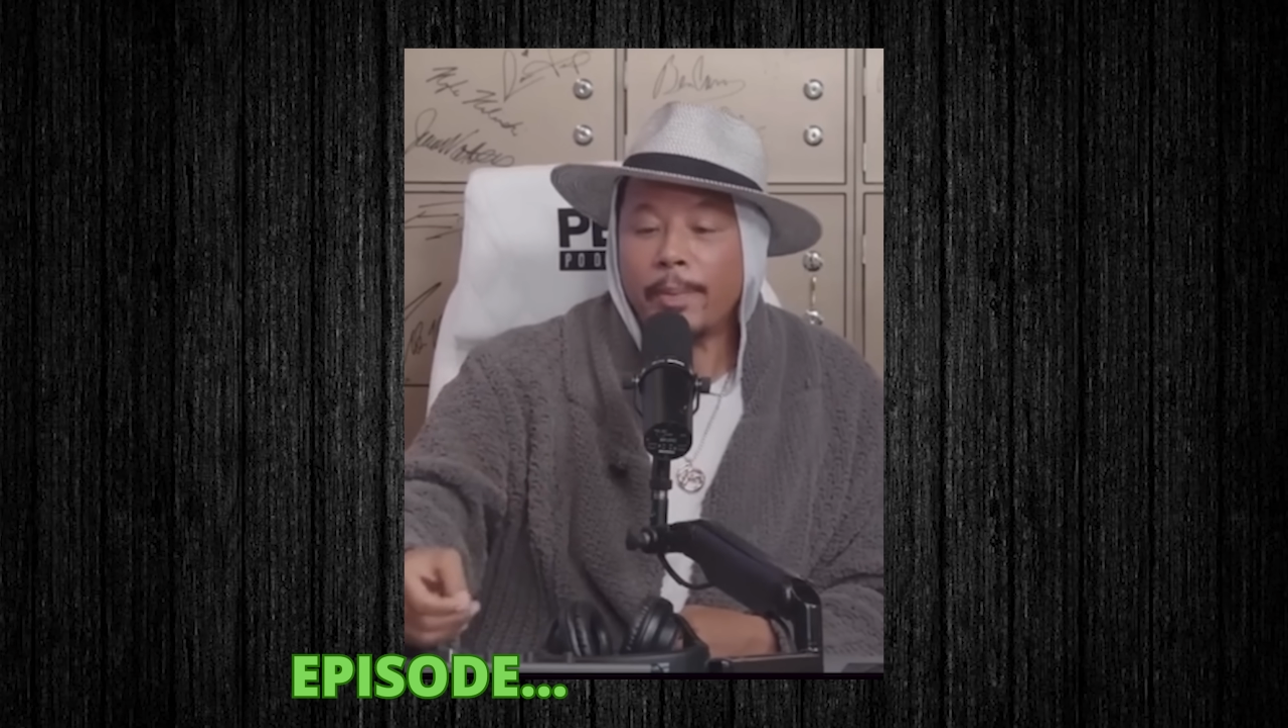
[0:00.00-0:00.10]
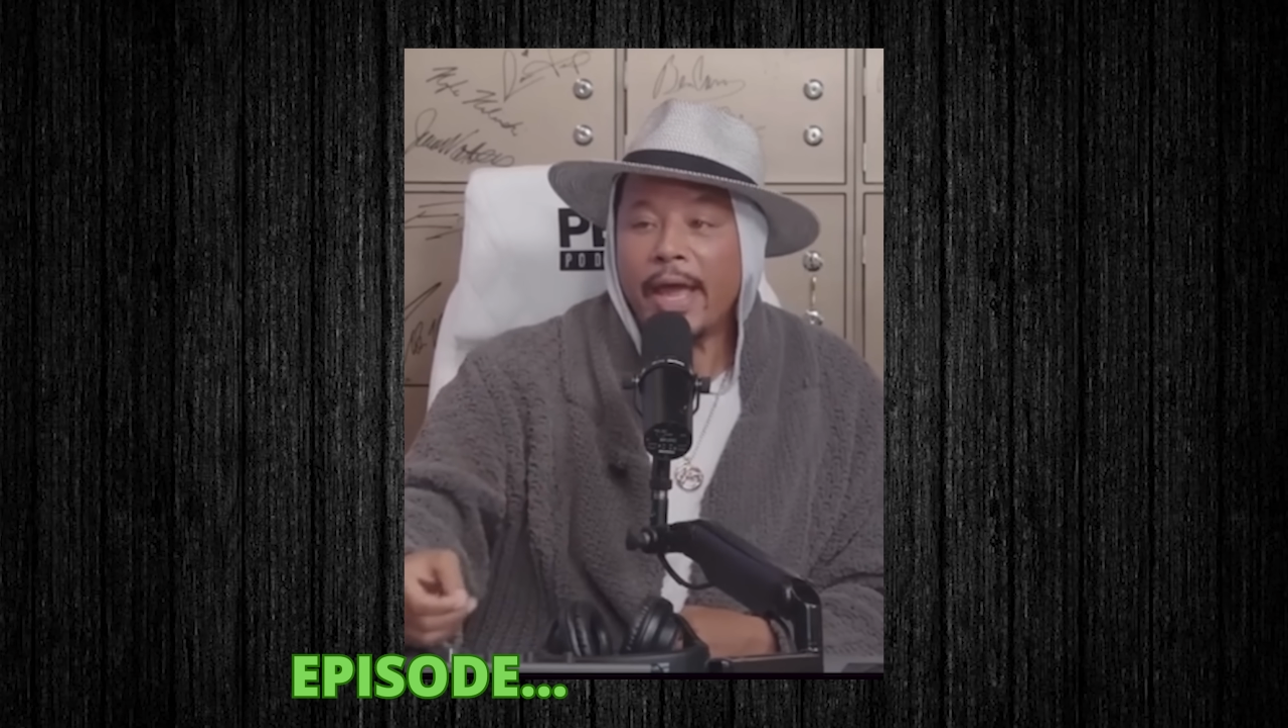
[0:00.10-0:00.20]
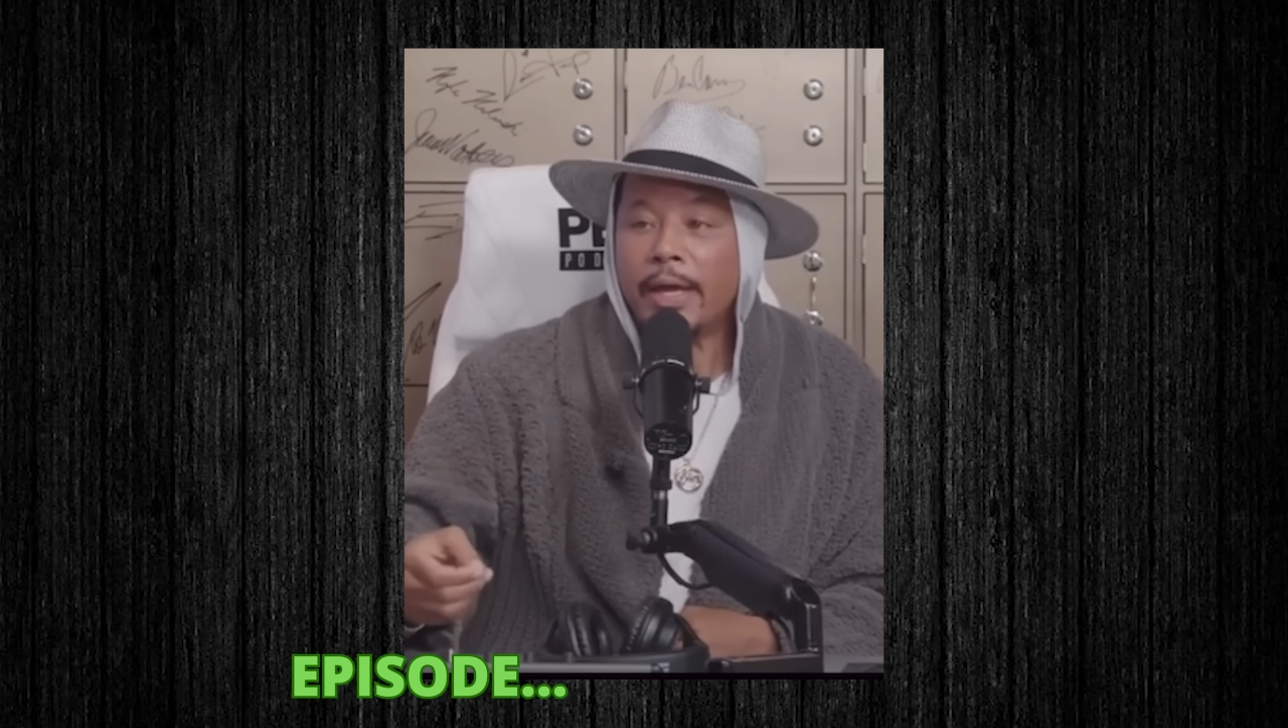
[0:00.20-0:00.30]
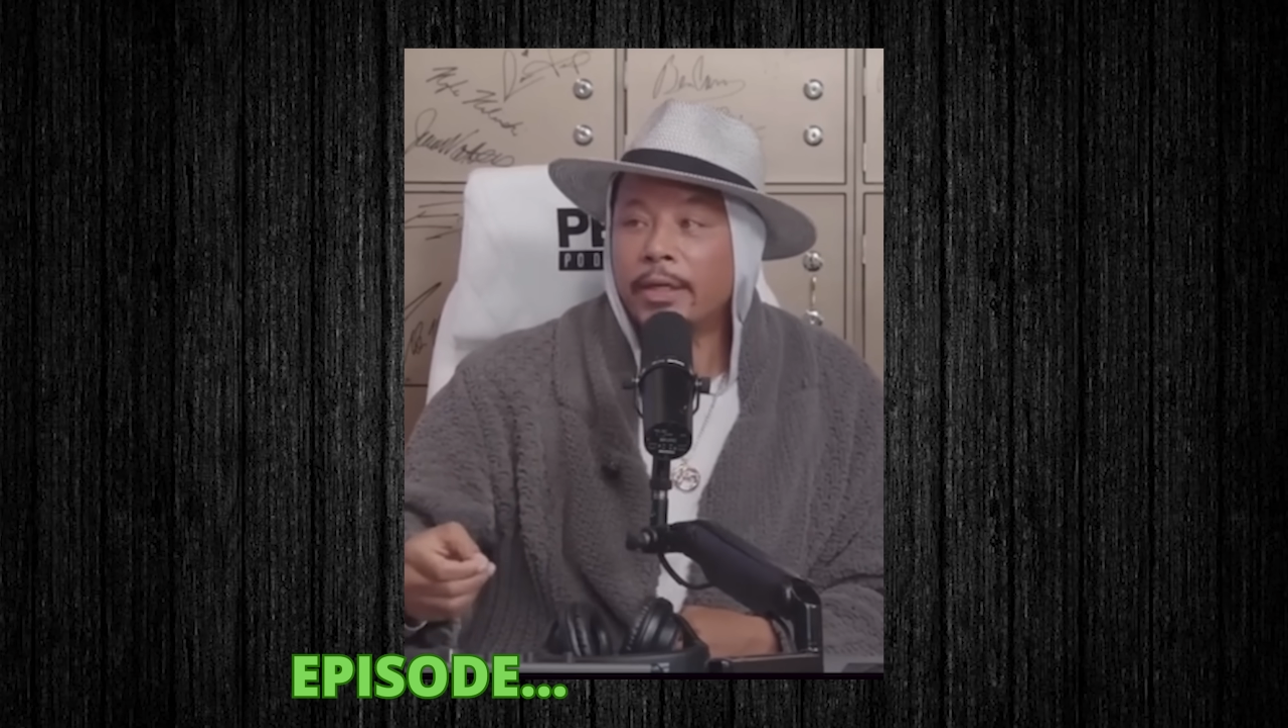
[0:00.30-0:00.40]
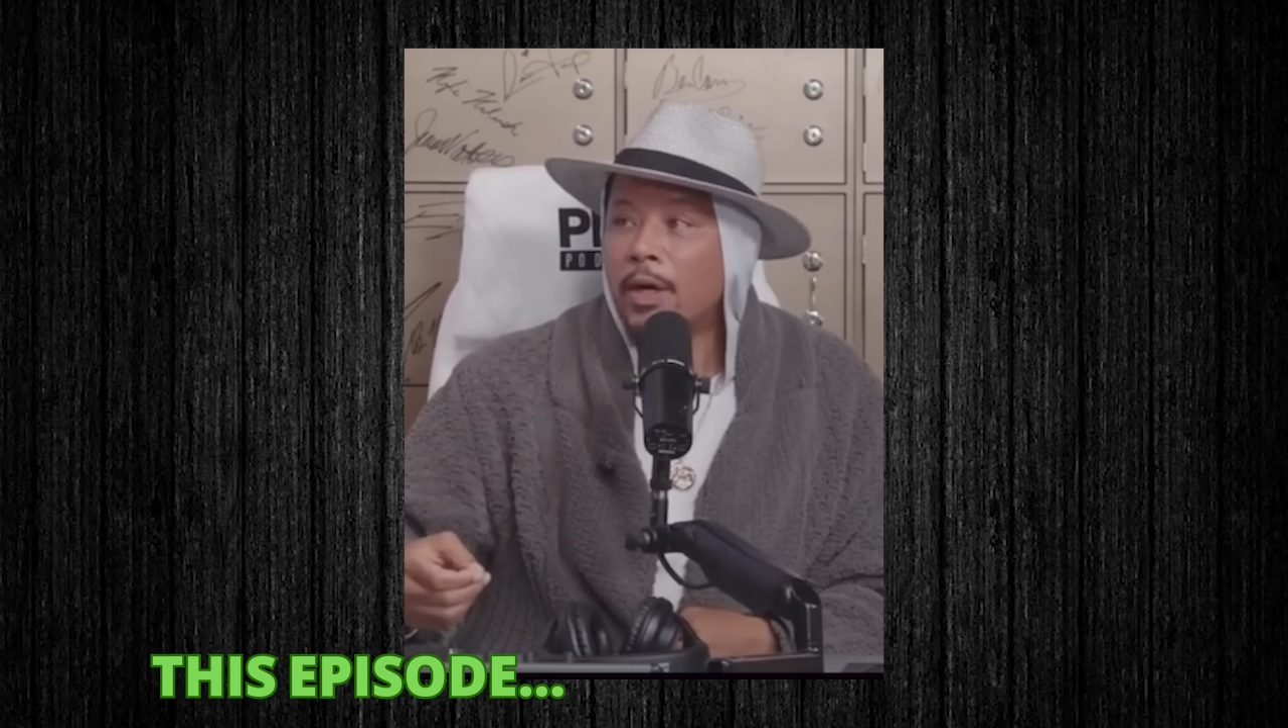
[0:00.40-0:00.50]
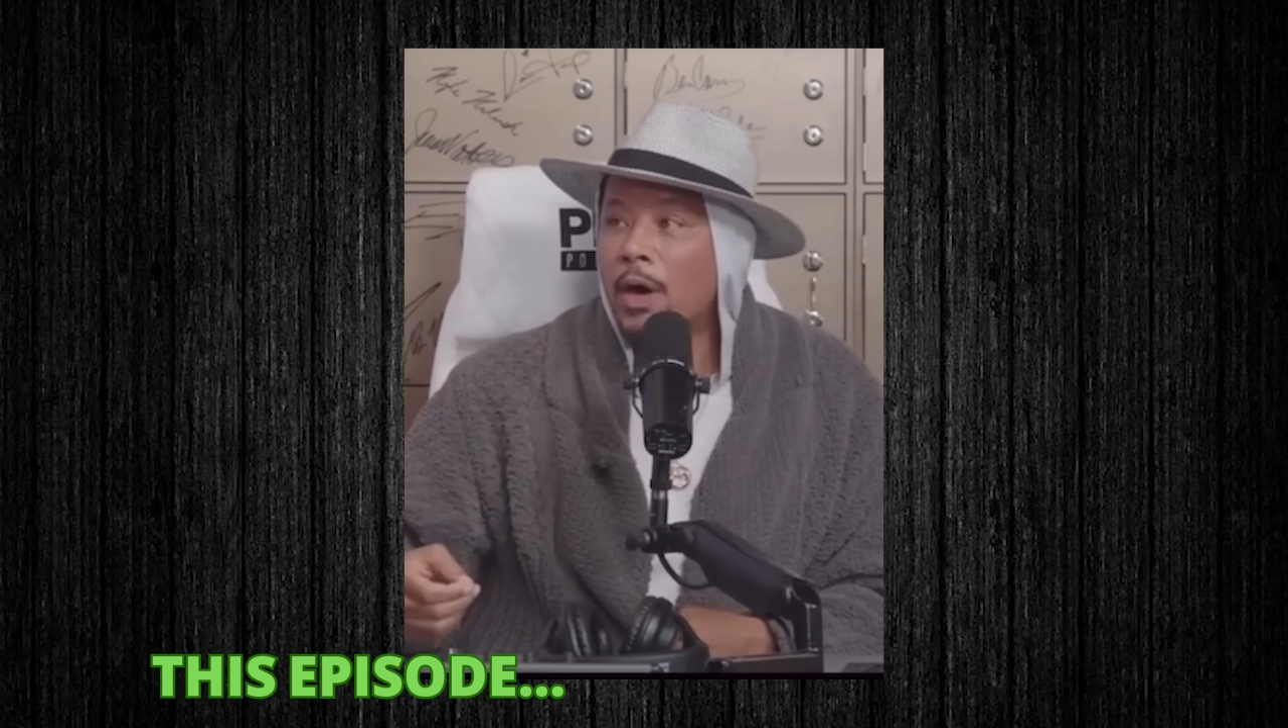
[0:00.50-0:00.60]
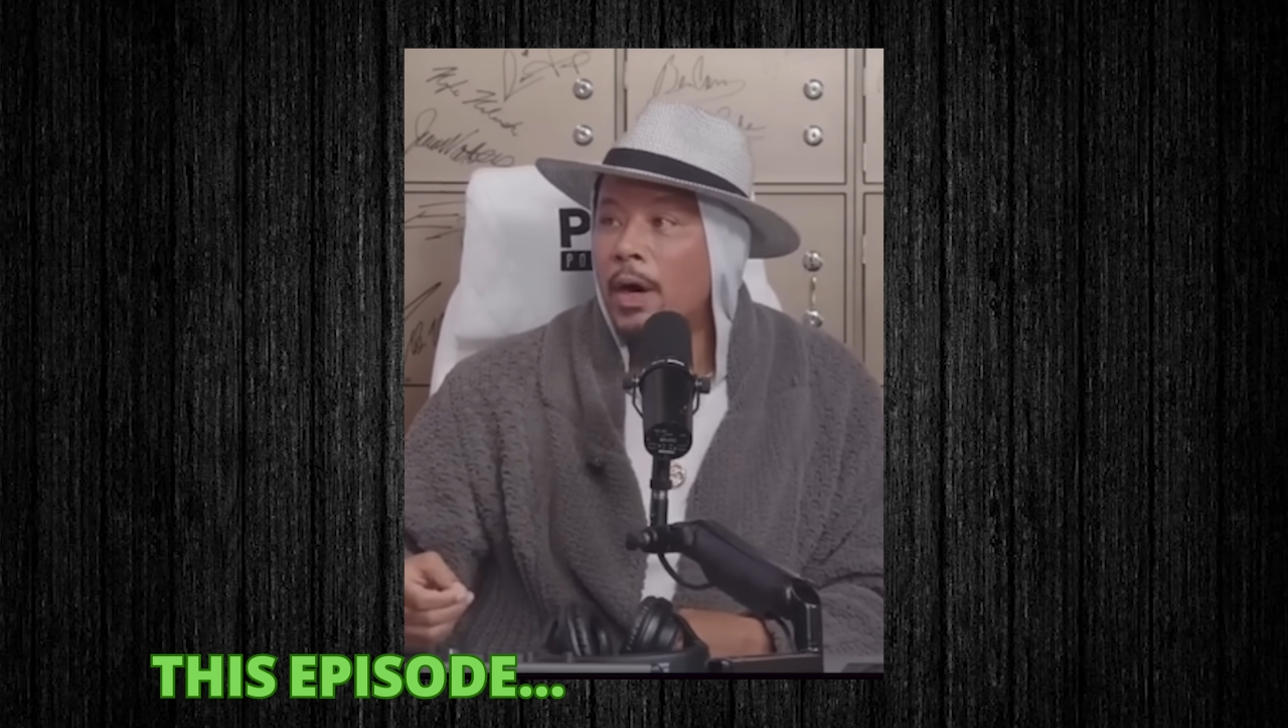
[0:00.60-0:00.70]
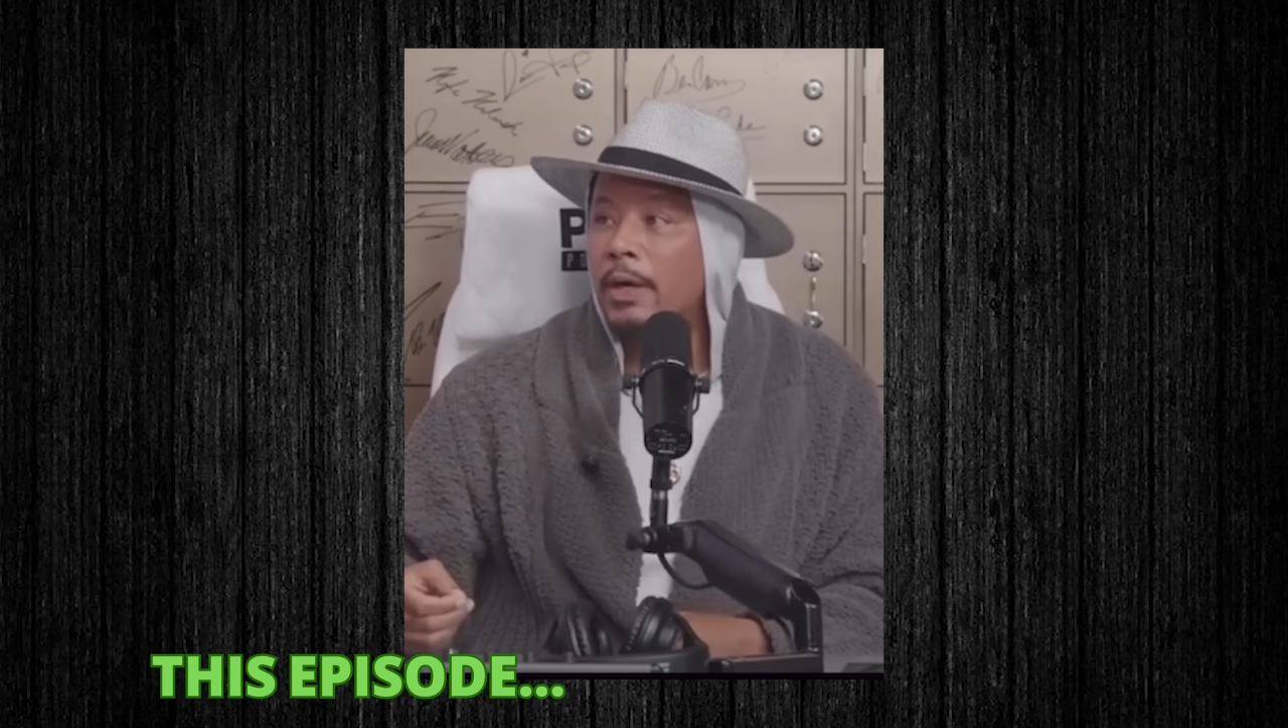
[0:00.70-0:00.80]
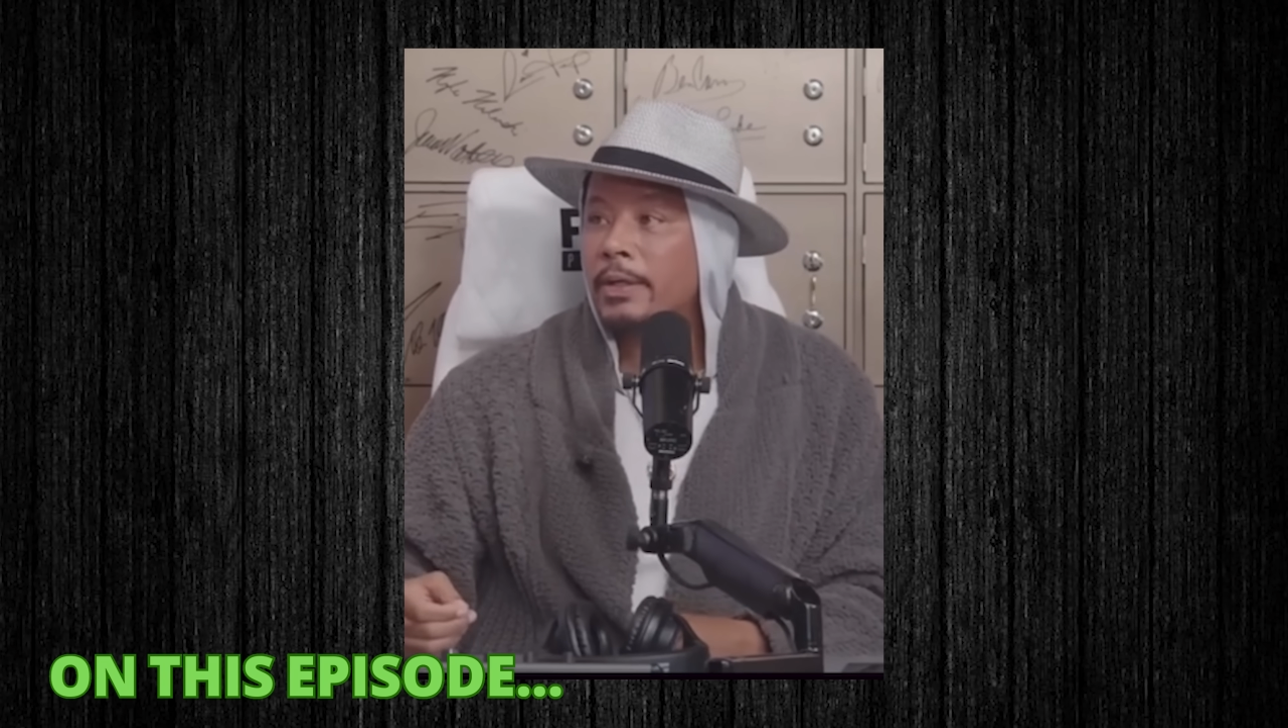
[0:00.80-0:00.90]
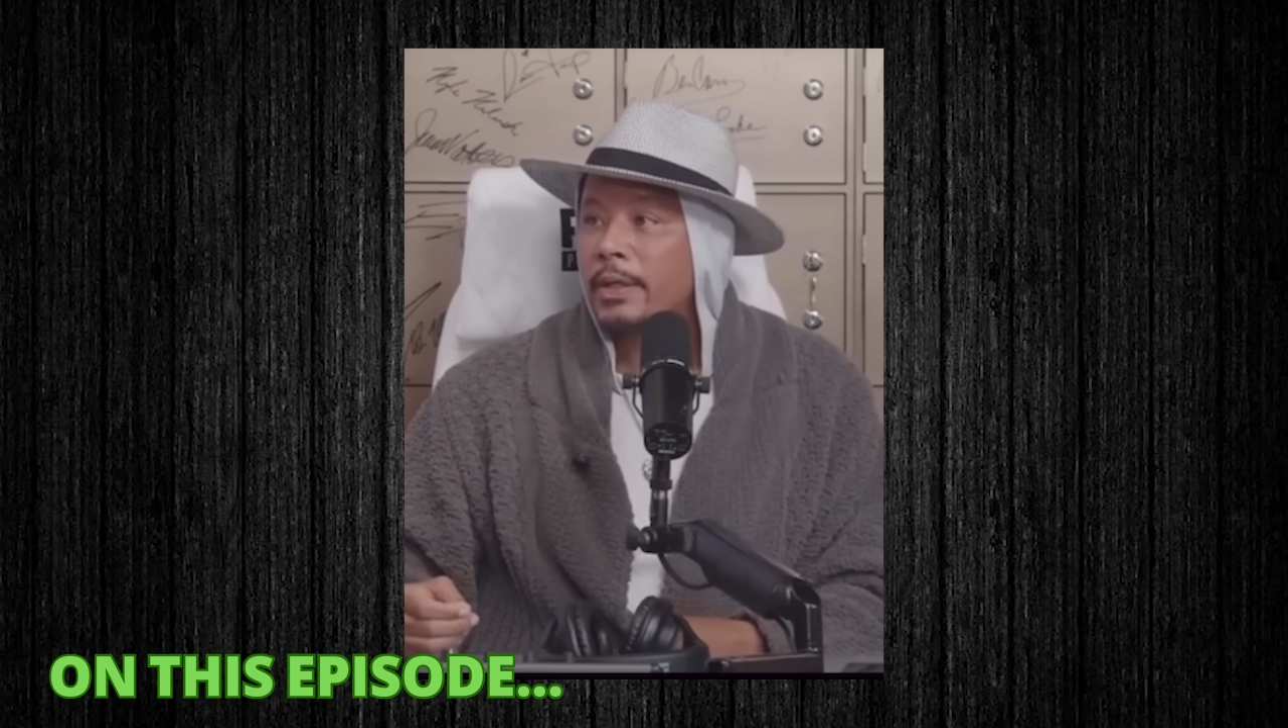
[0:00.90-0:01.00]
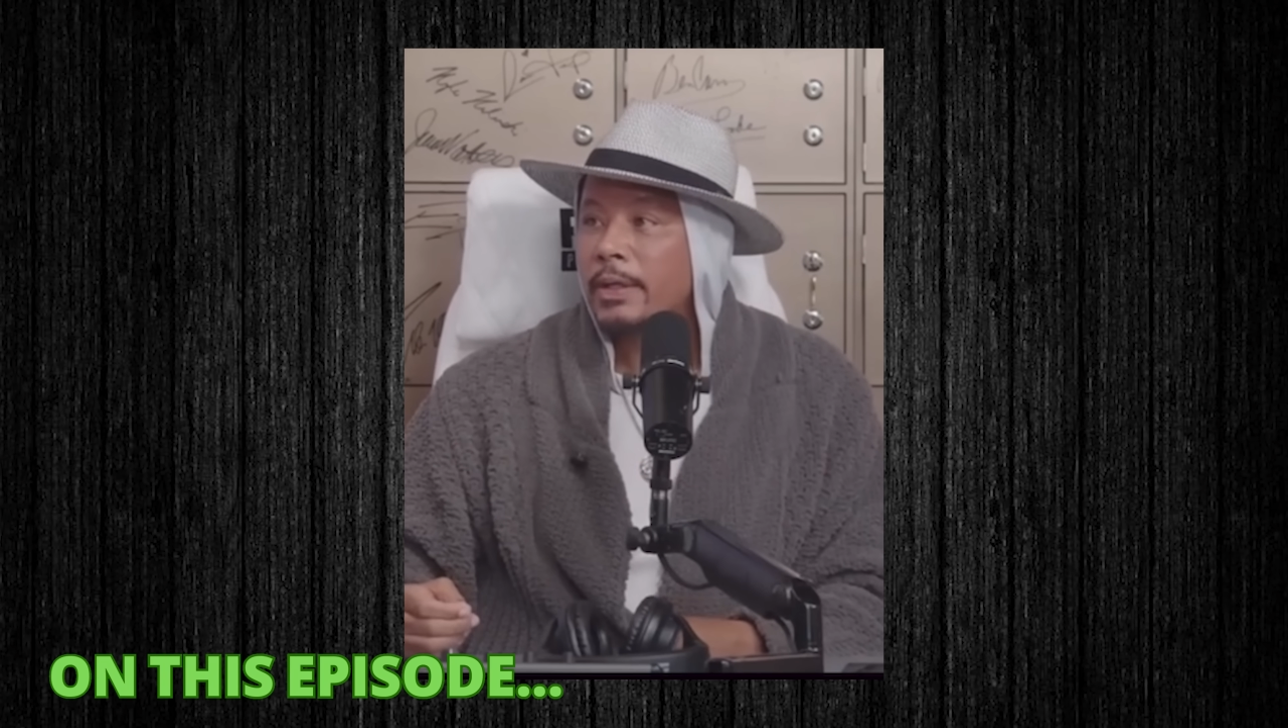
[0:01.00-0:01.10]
man card,